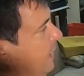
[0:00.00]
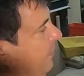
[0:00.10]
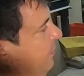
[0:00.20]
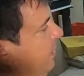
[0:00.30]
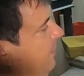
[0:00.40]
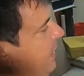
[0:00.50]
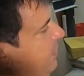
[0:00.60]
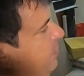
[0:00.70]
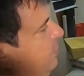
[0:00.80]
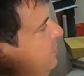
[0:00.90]
I thought
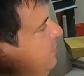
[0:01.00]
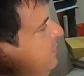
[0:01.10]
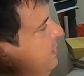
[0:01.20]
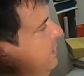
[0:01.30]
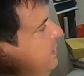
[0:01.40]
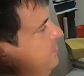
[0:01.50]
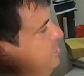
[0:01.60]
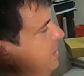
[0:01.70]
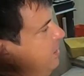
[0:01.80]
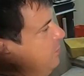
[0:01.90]
about doing the
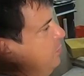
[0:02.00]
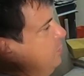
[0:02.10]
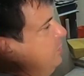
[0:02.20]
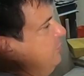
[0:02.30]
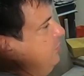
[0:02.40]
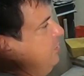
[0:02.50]
checkerboards